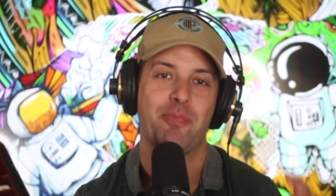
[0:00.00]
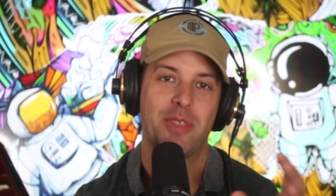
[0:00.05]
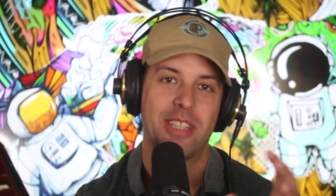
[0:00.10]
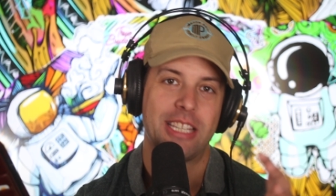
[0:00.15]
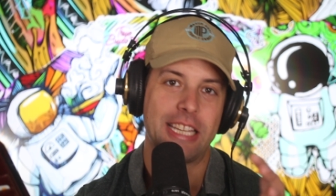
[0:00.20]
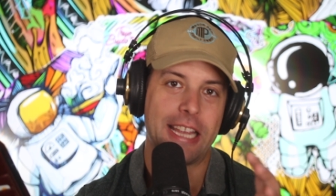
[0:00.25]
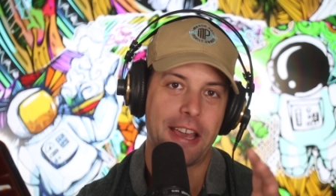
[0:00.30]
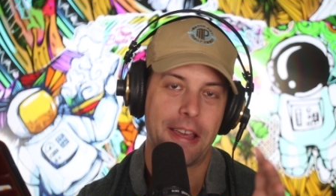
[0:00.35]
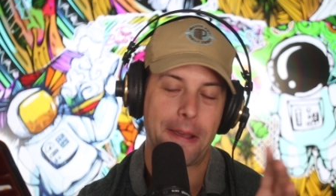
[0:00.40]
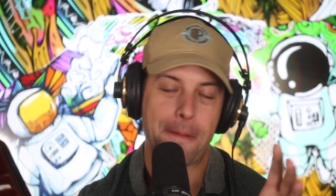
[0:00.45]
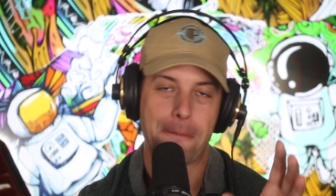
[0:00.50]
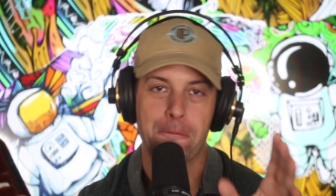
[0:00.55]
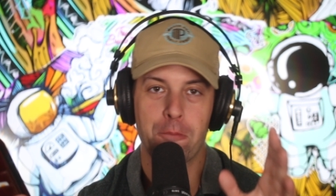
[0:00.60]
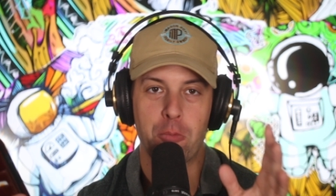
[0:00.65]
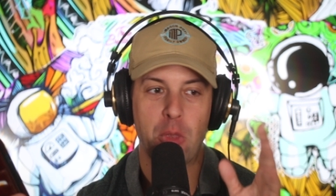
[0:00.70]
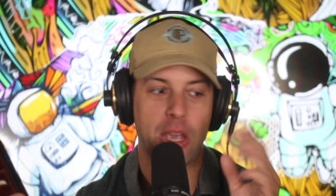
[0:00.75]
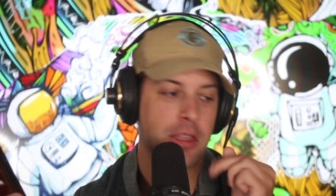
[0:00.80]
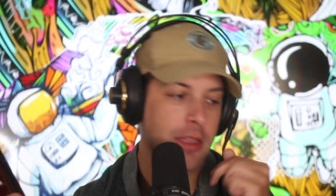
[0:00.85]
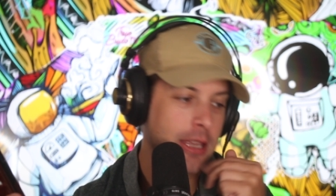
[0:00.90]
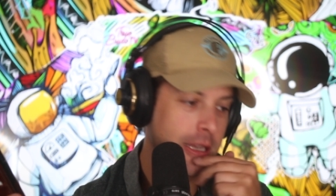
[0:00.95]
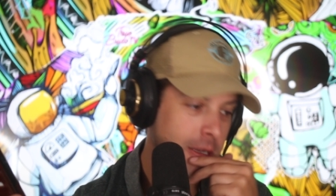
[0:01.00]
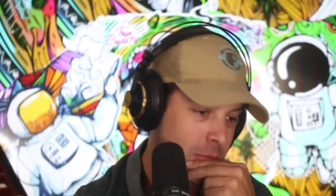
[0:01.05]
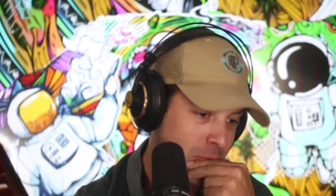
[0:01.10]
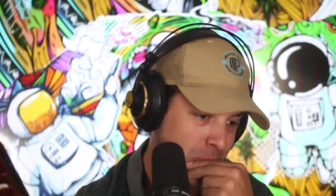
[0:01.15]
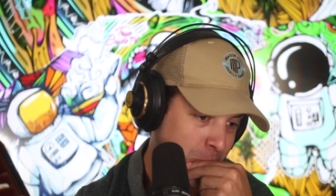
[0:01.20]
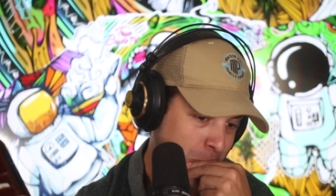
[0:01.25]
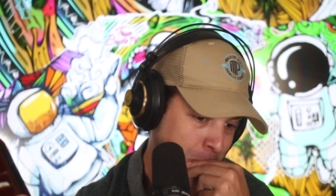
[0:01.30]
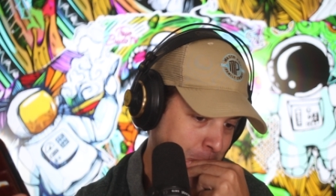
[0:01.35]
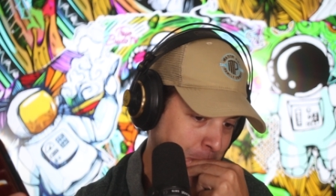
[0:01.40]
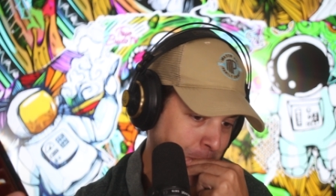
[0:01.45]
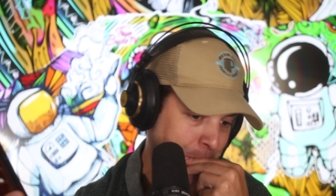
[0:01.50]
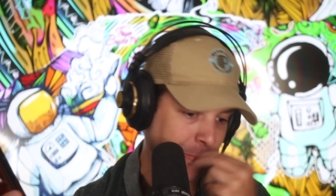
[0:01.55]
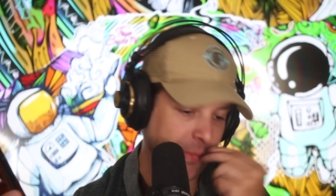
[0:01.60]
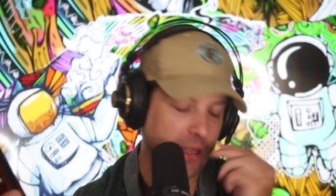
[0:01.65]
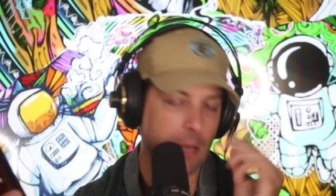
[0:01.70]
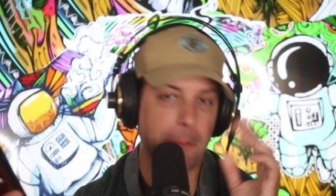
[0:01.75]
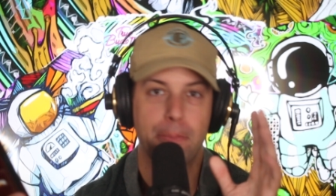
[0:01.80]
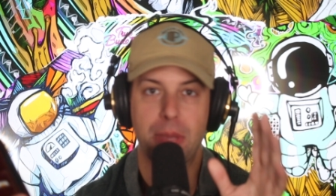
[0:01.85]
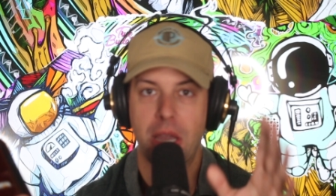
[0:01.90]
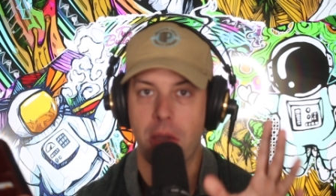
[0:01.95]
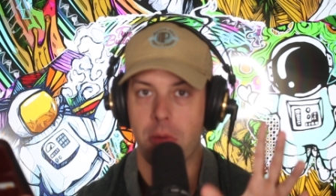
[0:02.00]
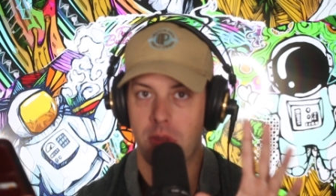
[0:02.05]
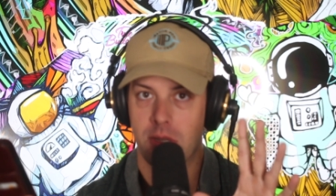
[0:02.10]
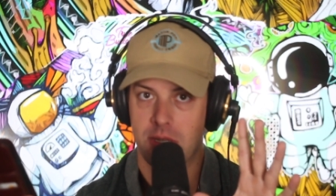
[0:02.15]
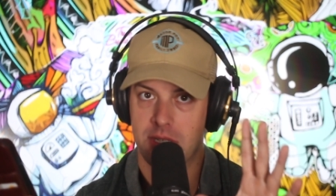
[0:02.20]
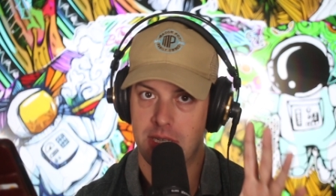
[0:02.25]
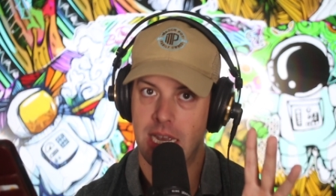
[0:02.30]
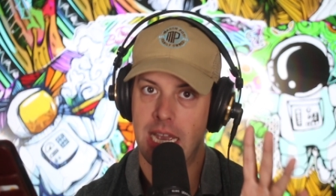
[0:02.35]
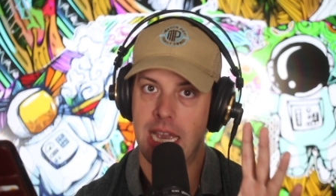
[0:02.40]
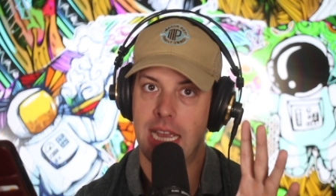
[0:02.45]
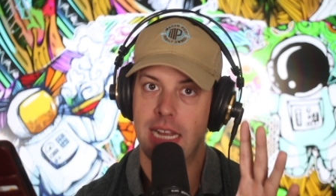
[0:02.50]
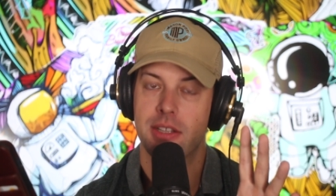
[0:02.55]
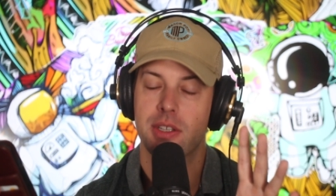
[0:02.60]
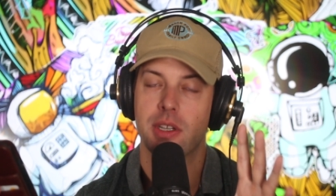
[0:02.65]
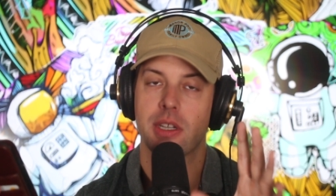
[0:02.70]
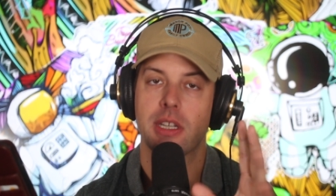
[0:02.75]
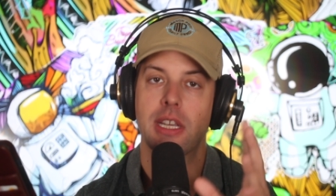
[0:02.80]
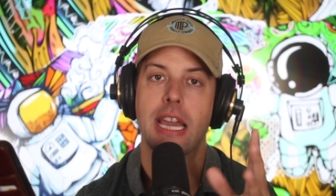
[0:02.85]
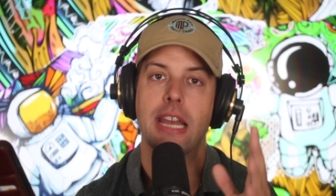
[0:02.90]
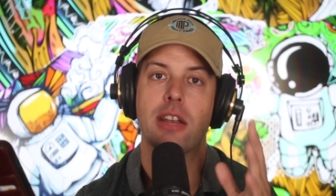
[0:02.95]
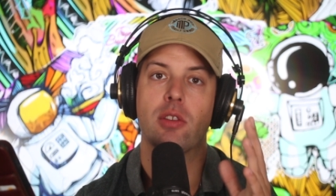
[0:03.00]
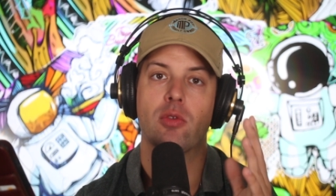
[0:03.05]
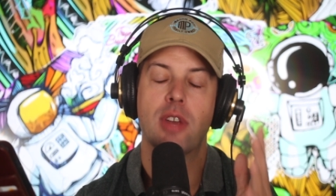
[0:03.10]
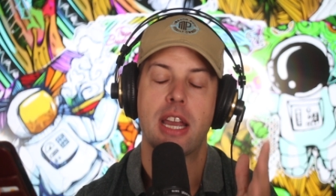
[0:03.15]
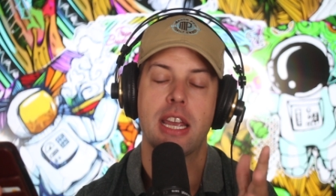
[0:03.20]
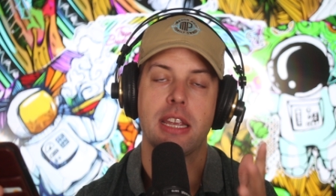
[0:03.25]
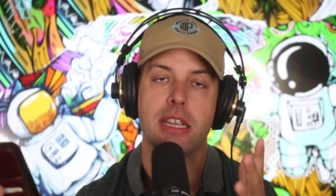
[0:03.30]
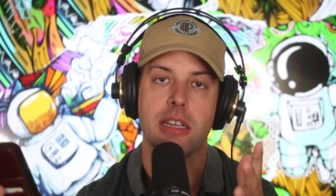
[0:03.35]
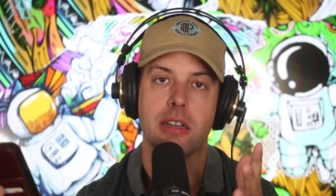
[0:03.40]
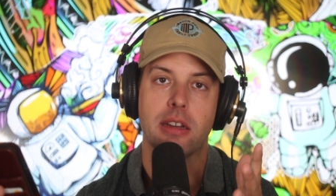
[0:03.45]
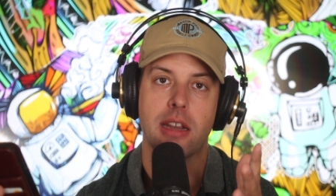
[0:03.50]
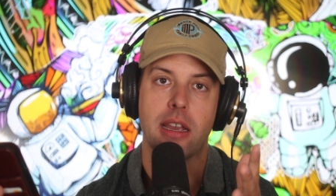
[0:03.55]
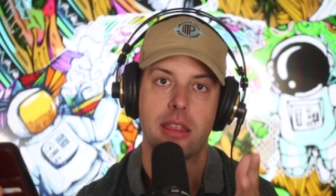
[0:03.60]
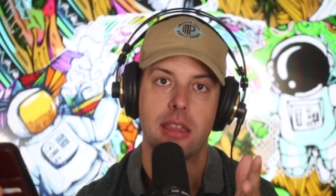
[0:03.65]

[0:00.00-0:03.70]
See, I, I think both sides are kind of right here.